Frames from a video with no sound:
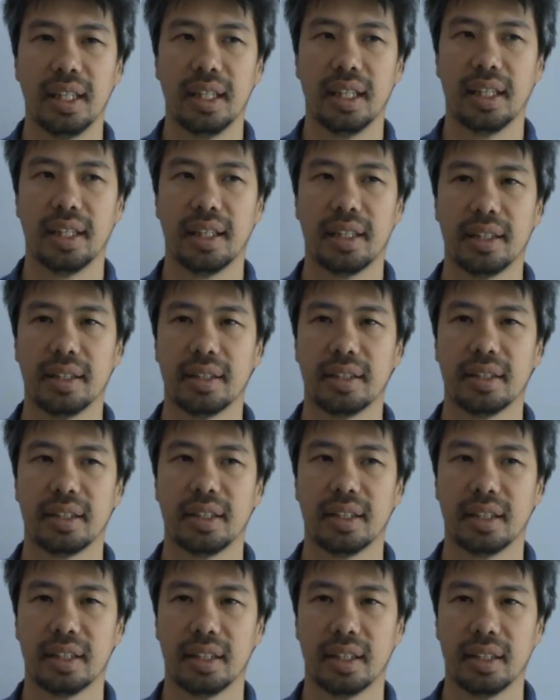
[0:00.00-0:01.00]
And
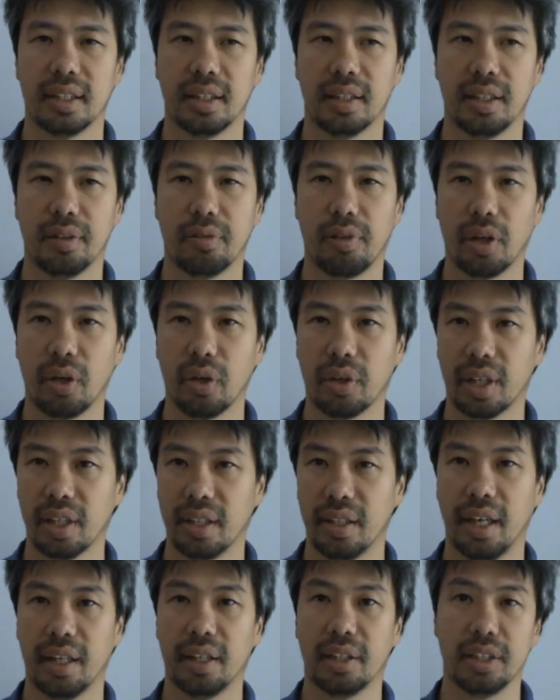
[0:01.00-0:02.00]
uh, if I look at
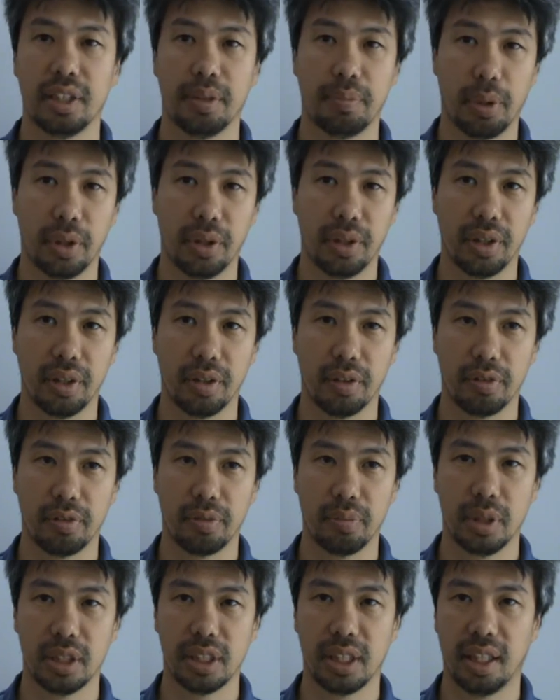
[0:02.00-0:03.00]
the energy body of
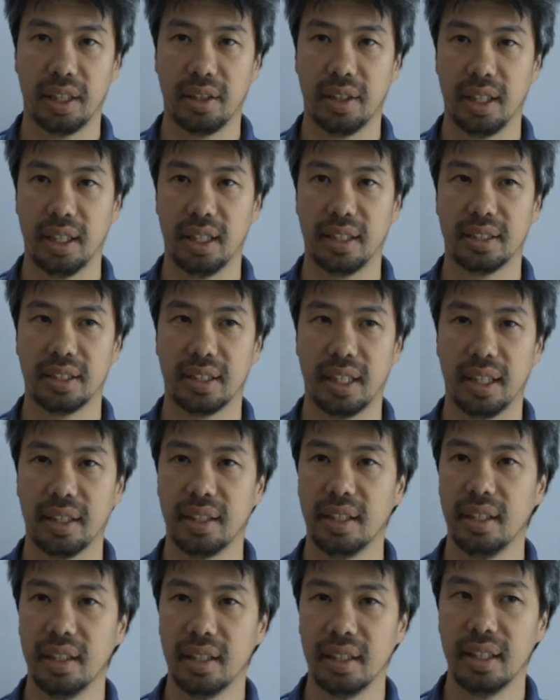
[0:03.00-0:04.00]
Bashar
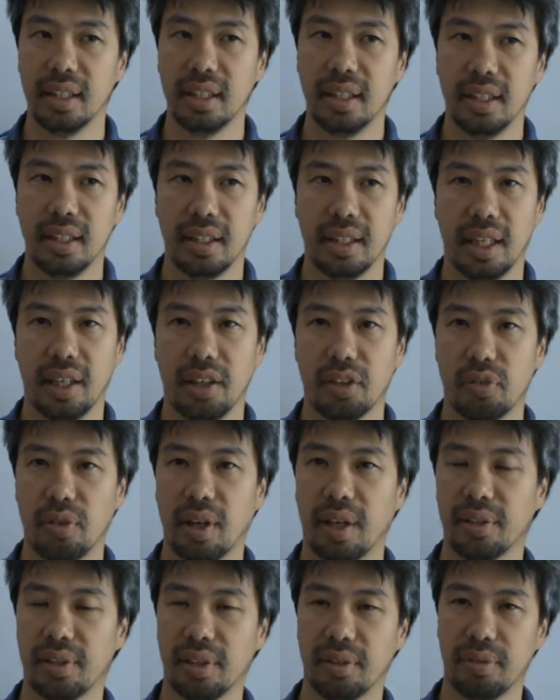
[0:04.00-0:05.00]
al-Assad, he is
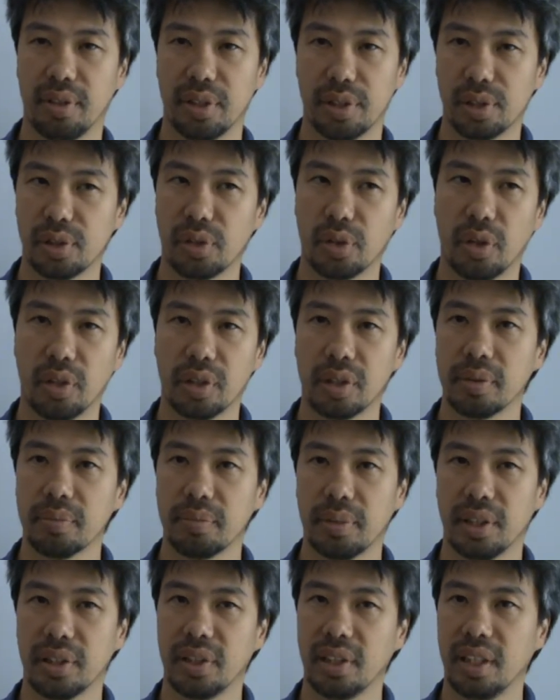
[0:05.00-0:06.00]
relatively strong,
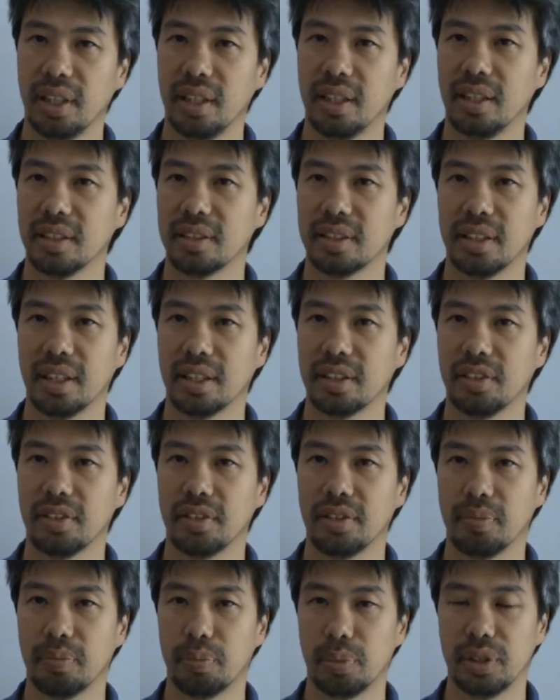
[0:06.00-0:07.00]
but he does not
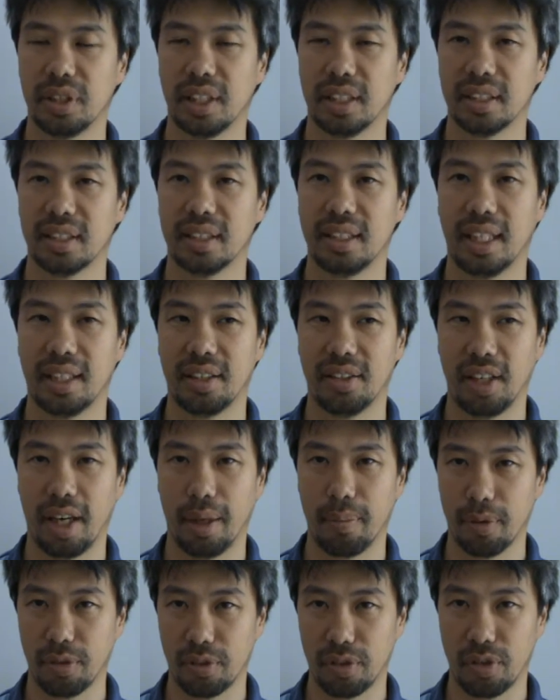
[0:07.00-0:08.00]
possess that
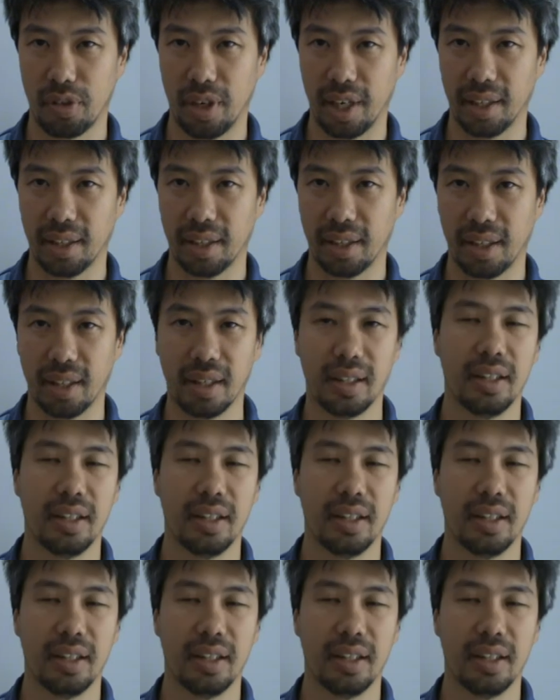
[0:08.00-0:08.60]
type of strength.